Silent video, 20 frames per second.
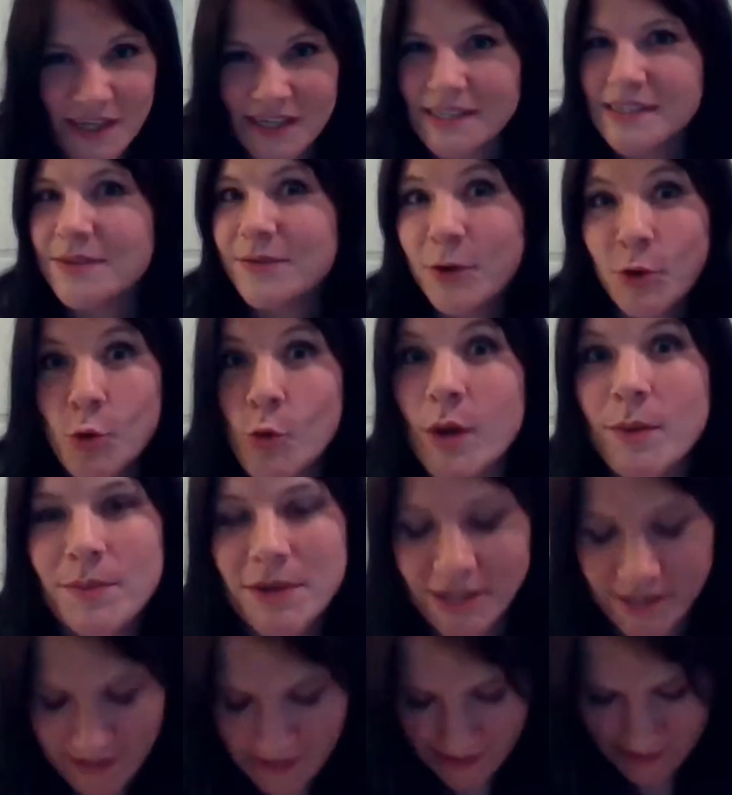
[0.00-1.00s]
piece of
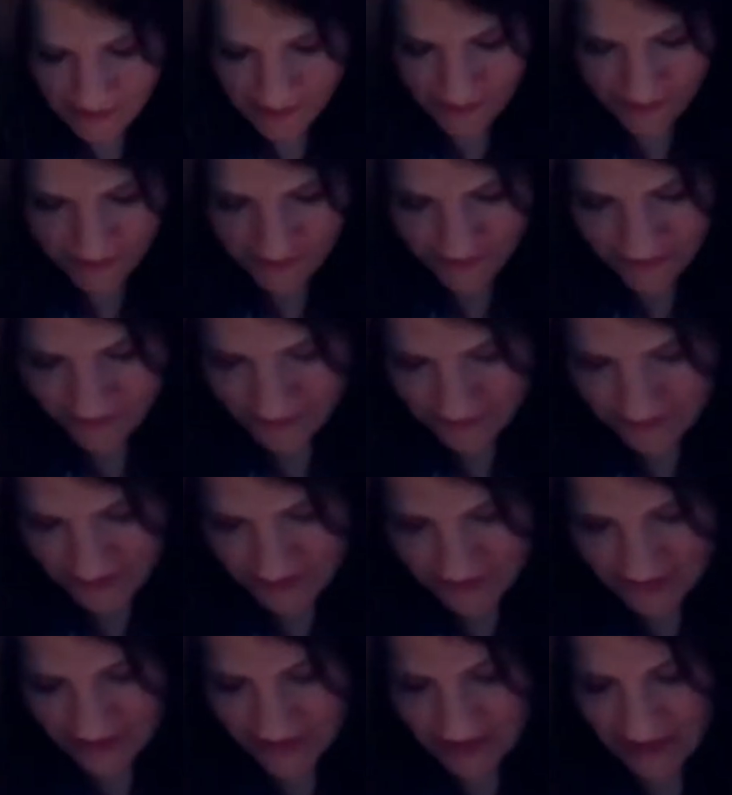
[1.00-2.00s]
equipment.
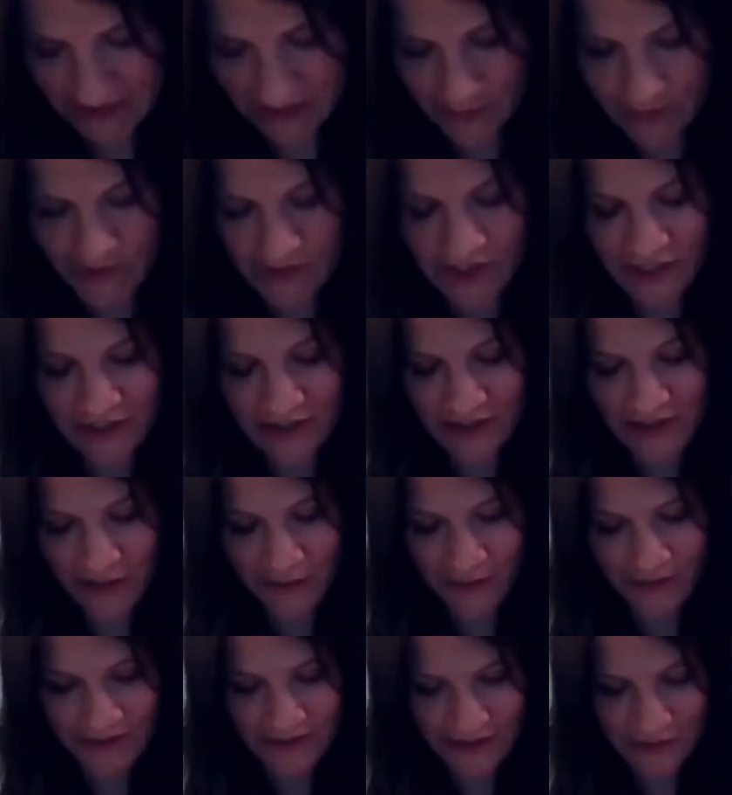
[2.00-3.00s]
I'll be sharing
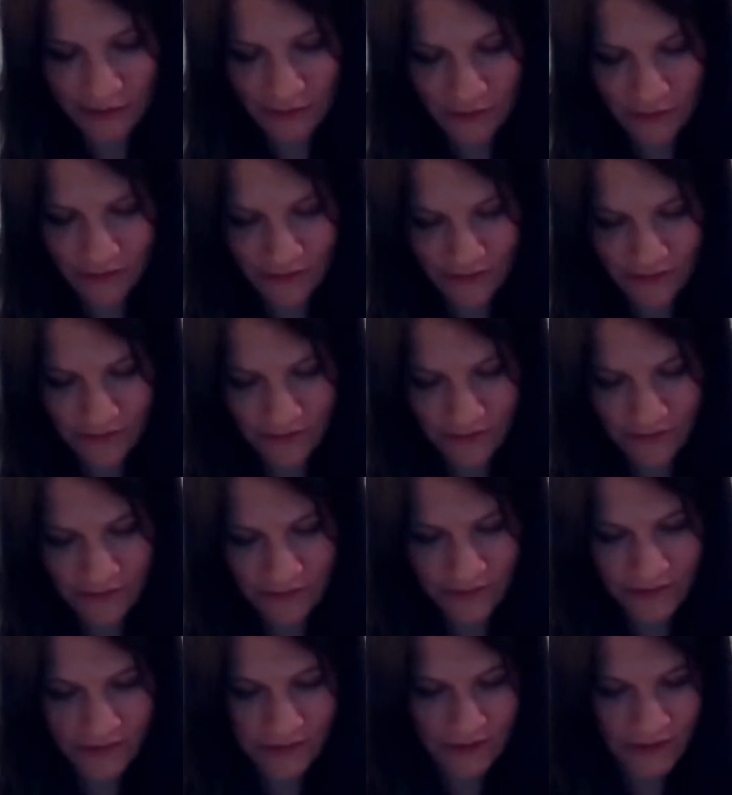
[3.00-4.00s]
that one soon.
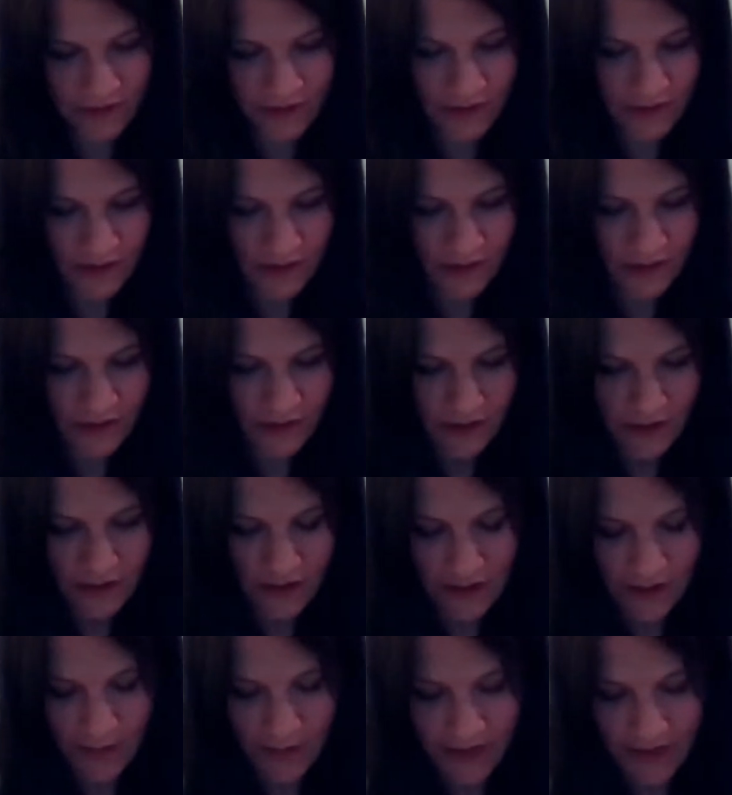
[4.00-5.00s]

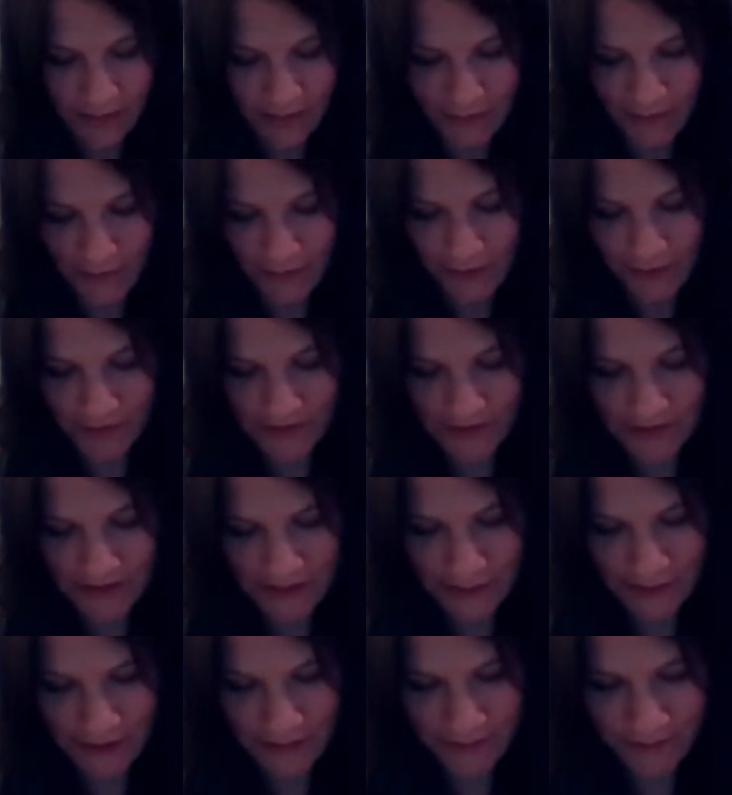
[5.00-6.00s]
Um, and that might be able to
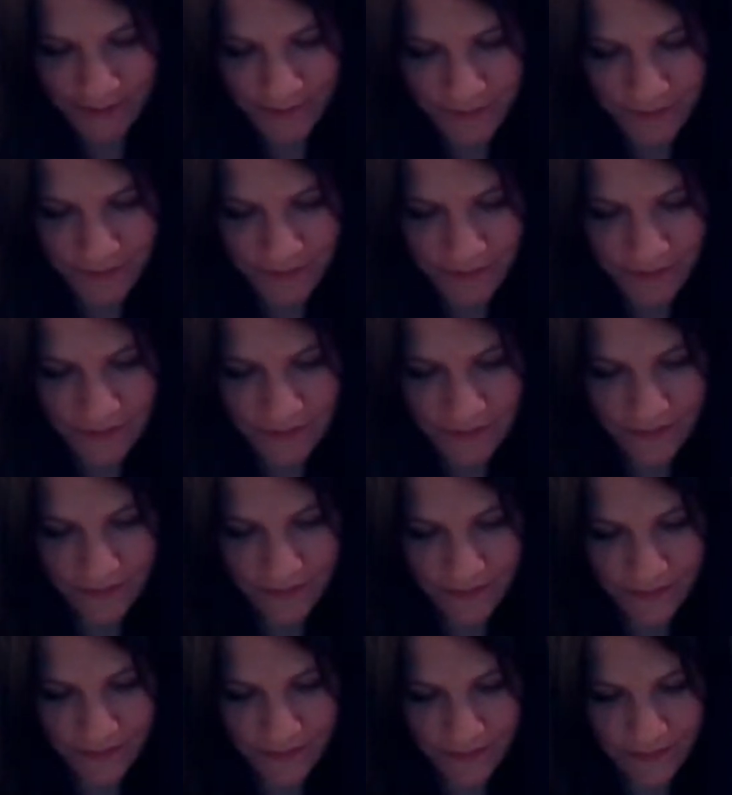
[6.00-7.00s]
tell me.
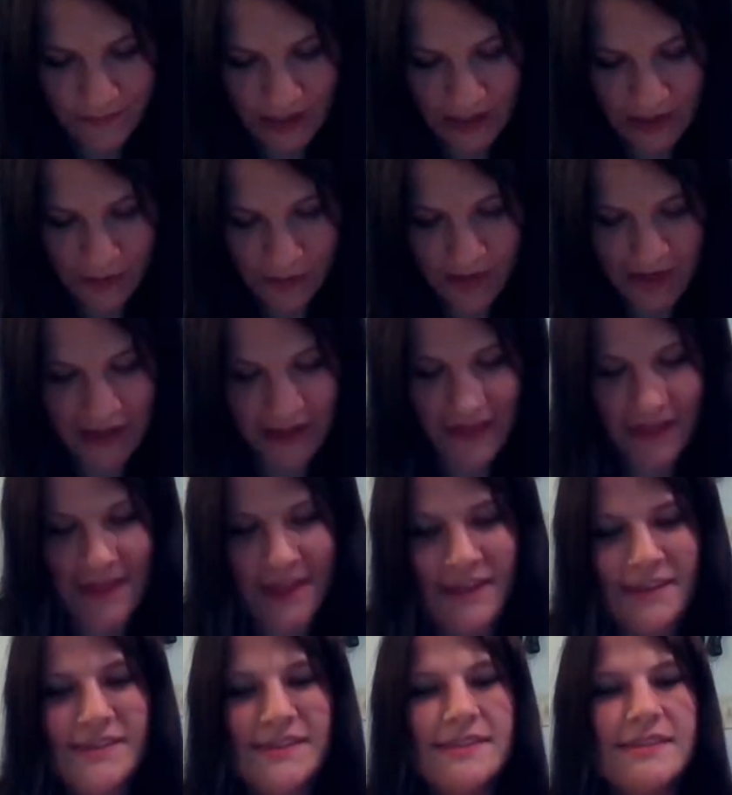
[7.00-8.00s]
Okay,
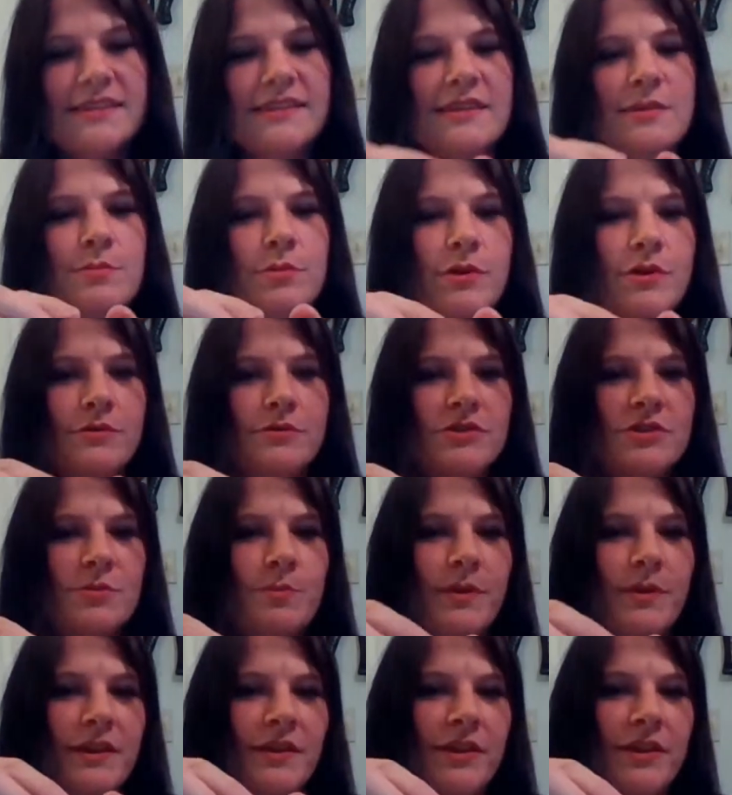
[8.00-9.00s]
this is a
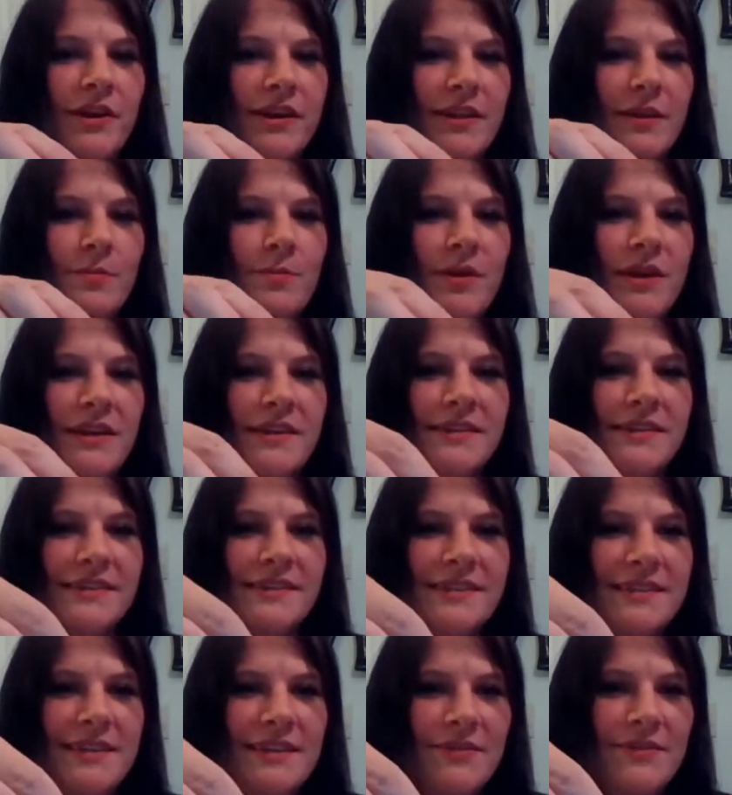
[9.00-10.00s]
brooch, but look, the pin
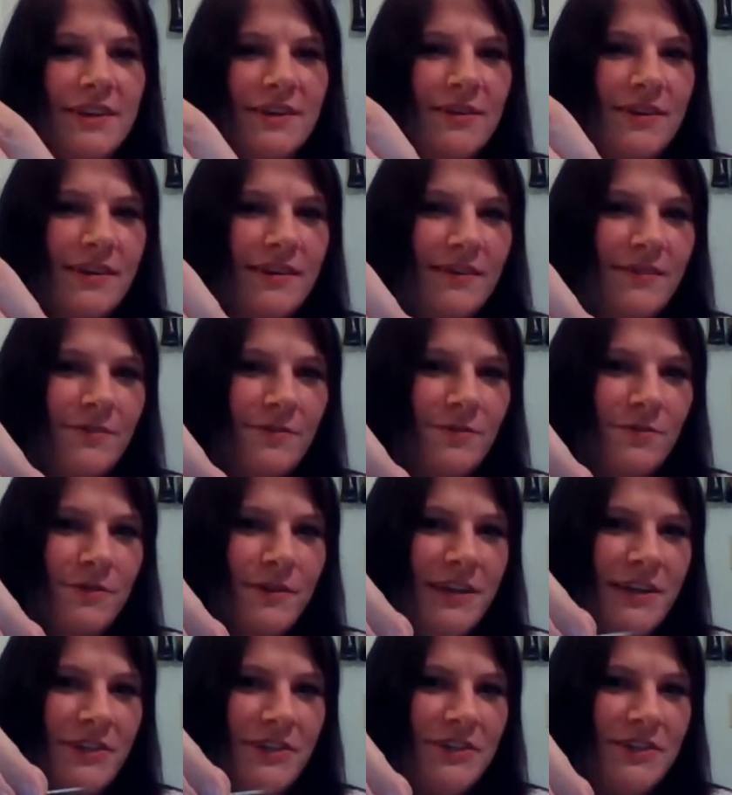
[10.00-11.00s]
doesn't even
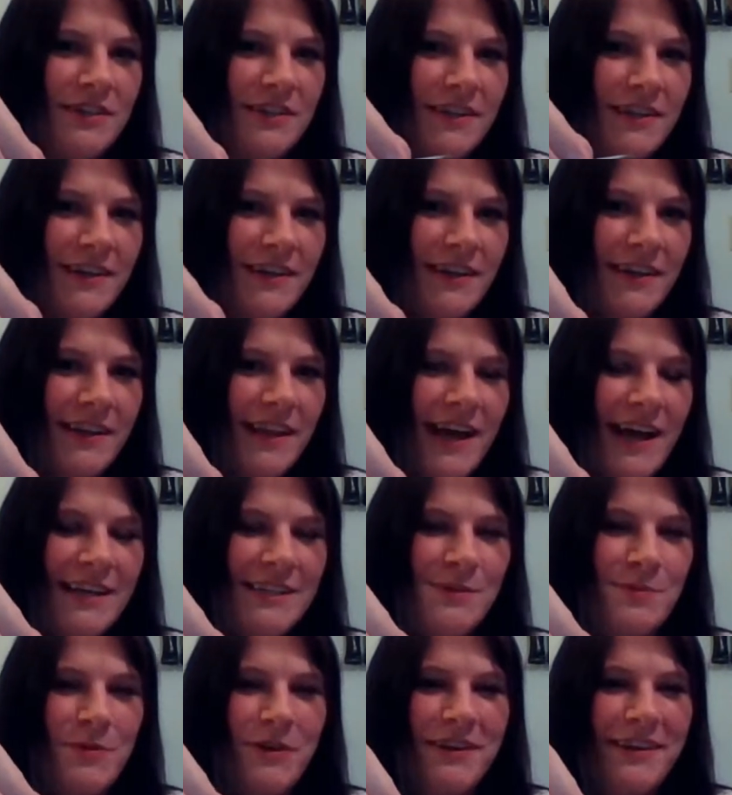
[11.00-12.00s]
reach to the
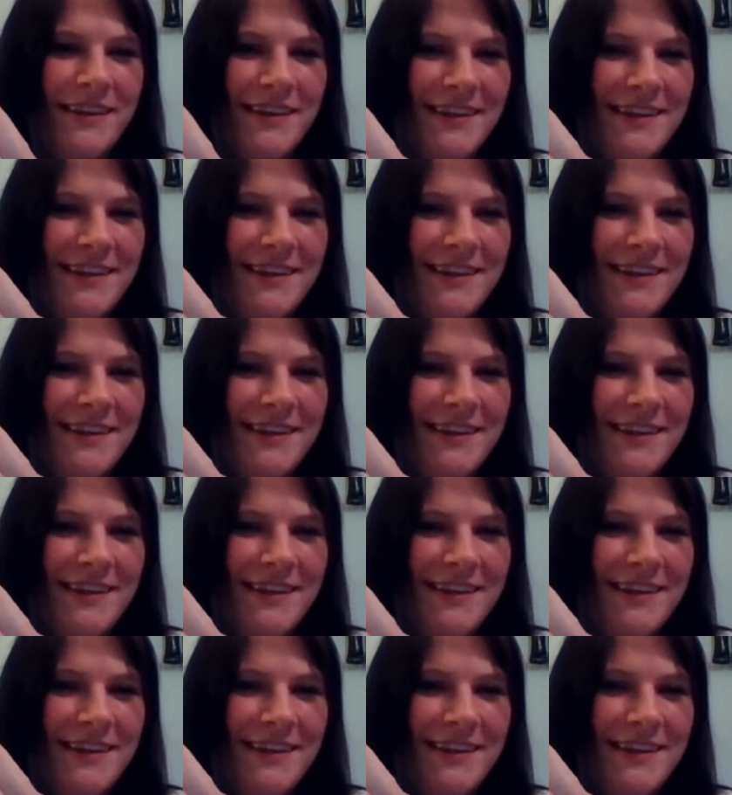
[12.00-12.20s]
clasp.